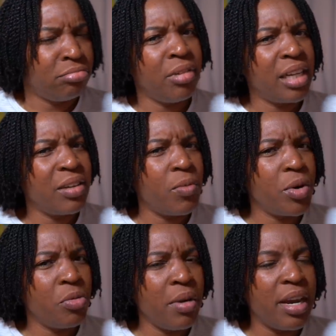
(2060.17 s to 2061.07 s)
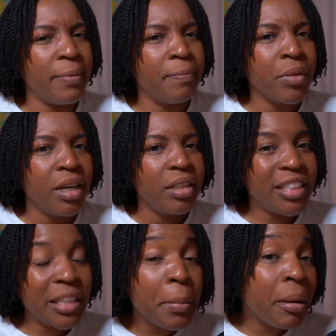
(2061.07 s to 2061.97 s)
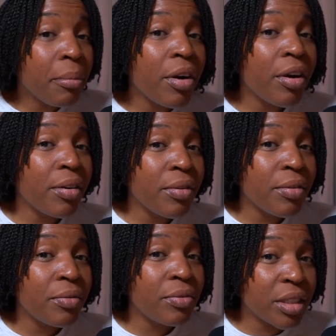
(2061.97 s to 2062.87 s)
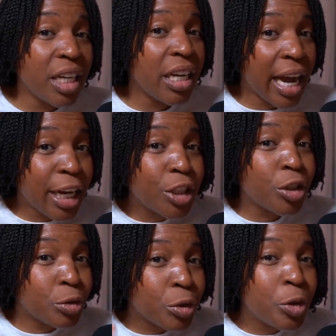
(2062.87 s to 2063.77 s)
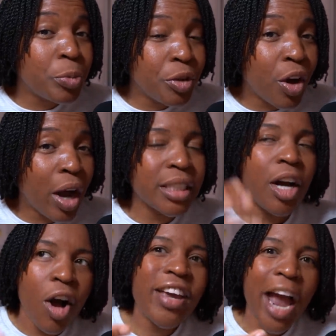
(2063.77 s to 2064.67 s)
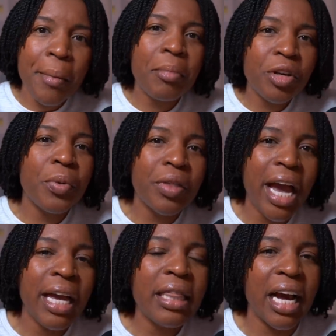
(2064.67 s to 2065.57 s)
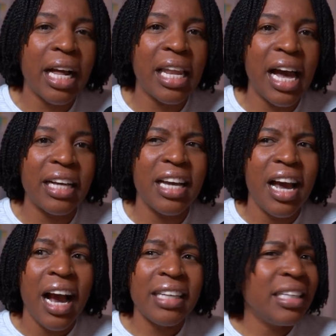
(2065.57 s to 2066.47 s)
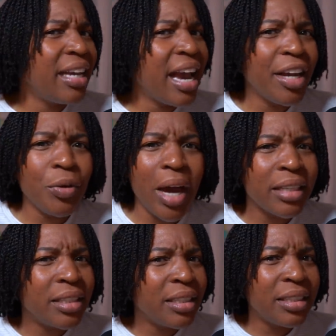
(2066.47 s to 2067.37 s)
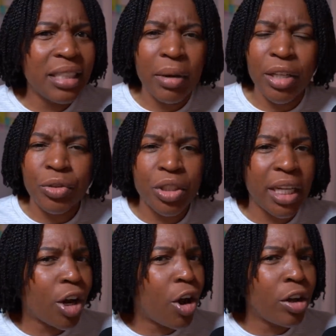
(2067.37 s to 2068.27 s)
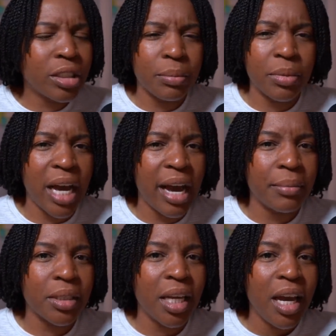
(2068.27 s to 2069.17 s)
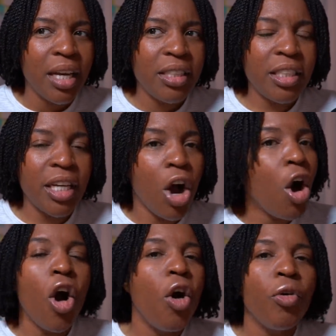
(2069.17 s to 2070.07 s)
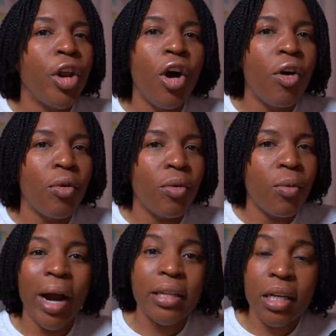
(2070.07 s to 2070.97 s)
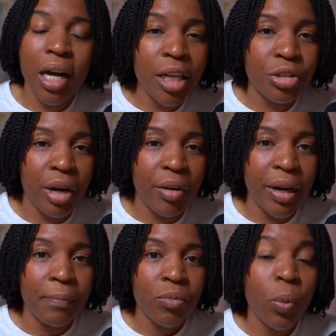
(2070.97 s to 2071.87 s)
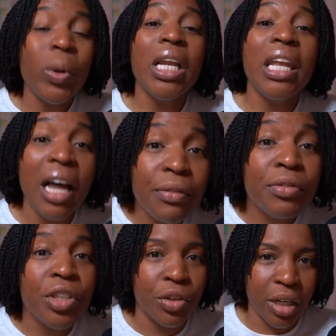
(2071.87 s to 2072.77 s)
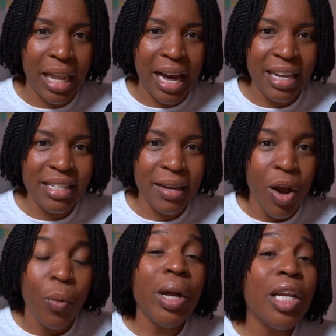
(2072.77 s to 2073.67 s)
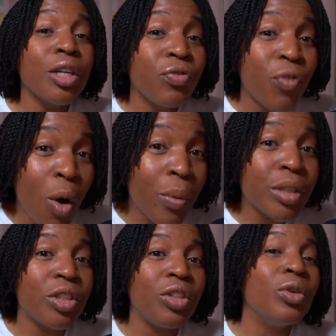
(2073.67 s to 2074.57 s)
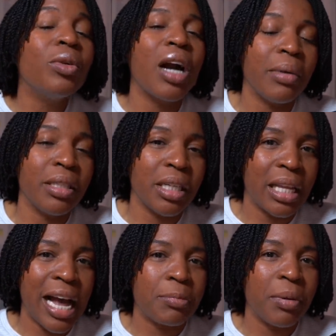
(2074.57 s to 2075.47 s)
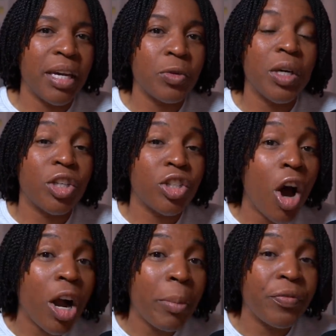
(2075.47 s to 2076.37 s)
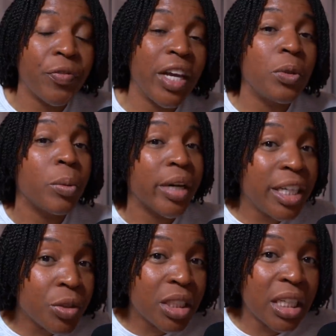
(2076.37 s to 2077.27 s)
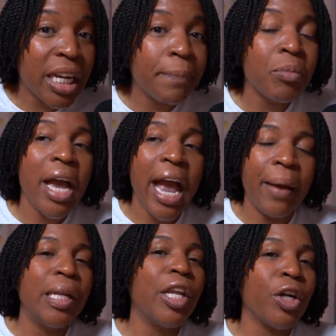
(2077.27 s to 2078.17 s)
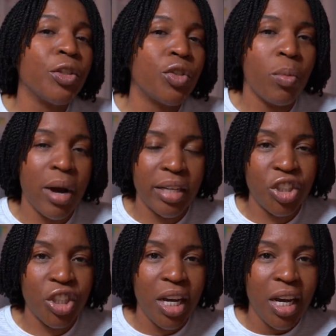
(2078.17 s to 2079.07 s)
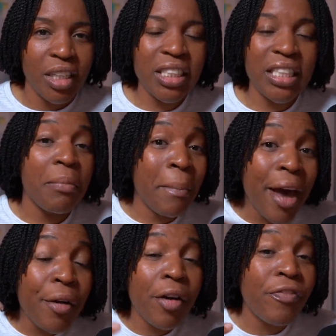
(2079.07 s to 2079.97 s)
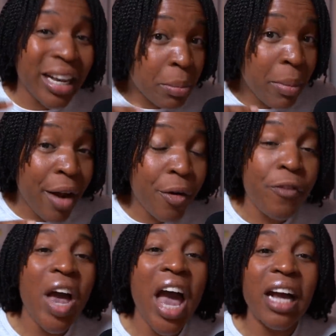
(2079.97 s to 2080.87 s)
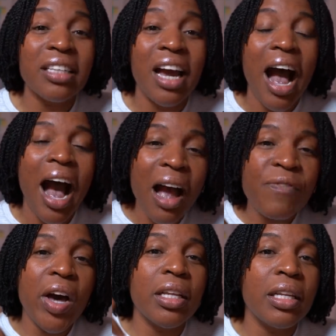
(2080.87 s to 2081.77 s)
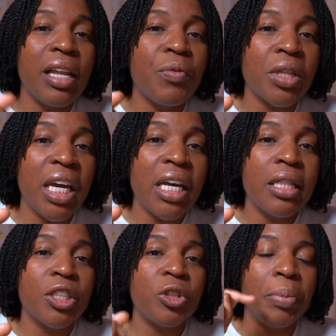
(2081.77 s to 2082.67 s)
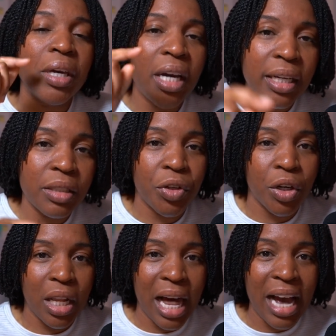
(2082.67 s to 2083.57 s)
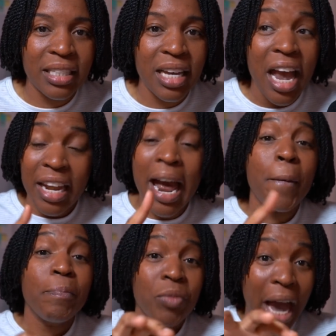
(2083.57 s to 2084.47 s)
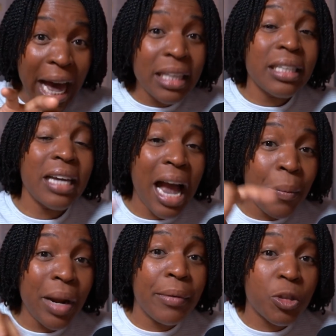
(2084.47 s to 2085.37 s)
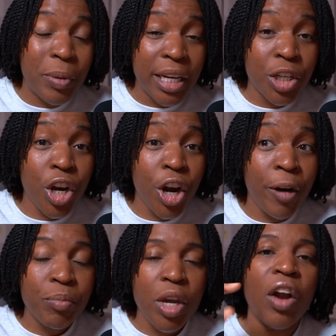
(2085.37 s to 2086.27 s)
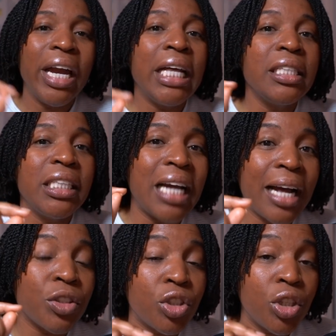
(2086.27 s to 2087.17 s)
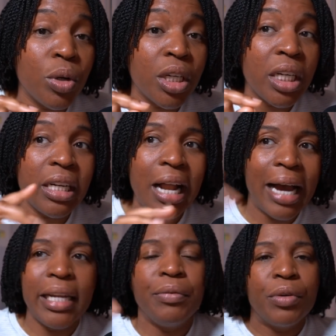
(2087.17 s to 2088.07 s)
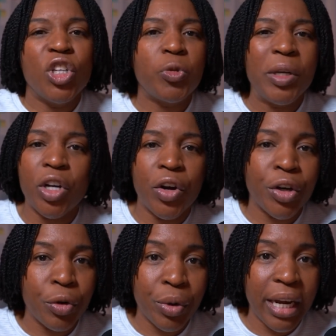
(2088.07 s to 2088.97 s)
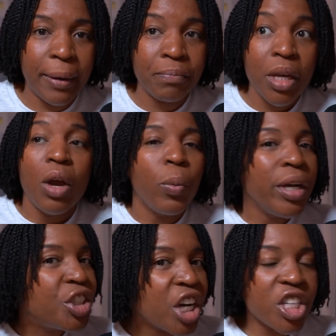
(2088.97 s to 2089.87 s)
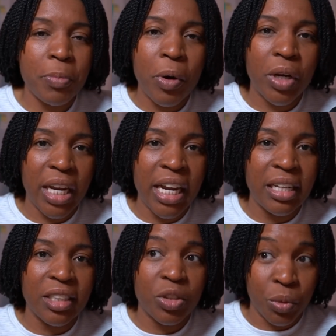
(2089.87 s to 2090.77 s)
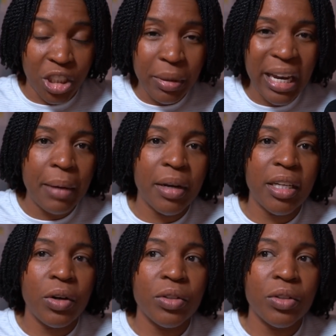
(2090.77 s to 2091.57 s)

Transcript: And I said, what do you mean? She said, remember the teenager group? You know, I was like, oh yeah, I remember you were in that class. I said, yeah, you guys didn't seem interested at all sometimes. She said, oh no, quite the contrary. We loved your class. We looked forward to you coming to class because we could talk about things we were interested in and we learned so much. And she said, as a matter of fact, I fell in love with English because of your class. Now, at the time when I was speaking to her, her English had gotten so good, I didn't really speak to her in Korean. We just spoke in English when she became an adult.